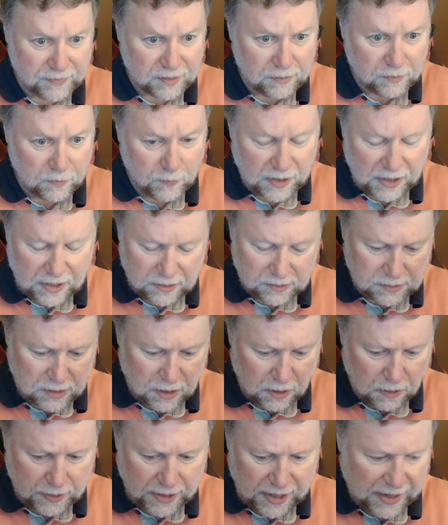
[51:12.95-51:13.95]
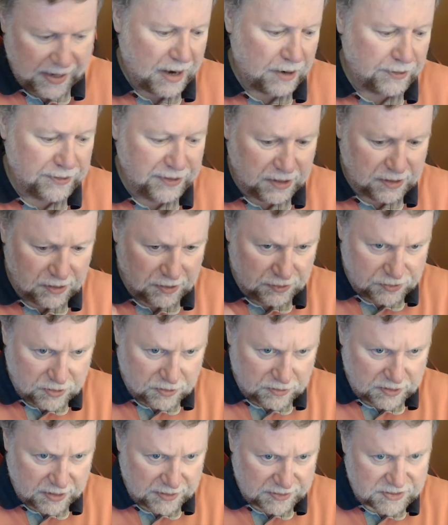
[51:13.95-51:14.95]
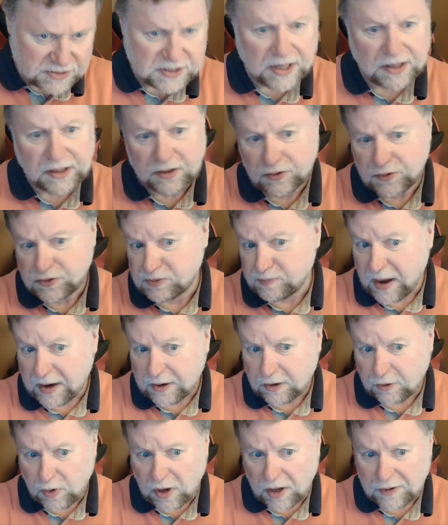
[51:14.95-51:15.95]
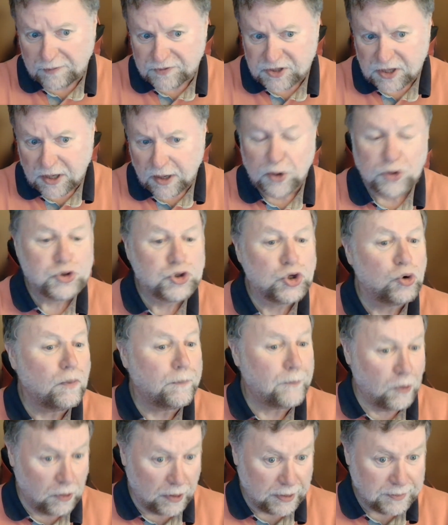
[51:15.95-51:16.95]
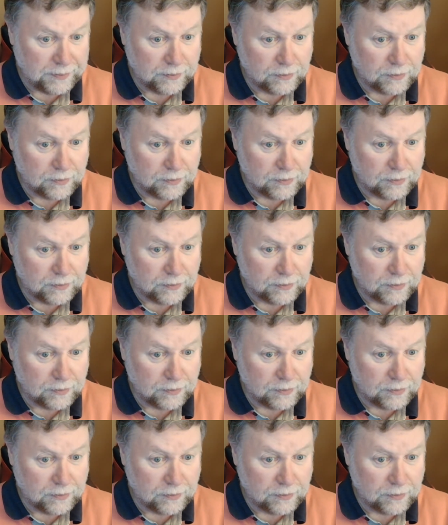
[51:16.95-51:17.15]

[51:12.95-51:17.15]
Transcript: Well, okay, how are you going to do this? They can use microwaves to a point,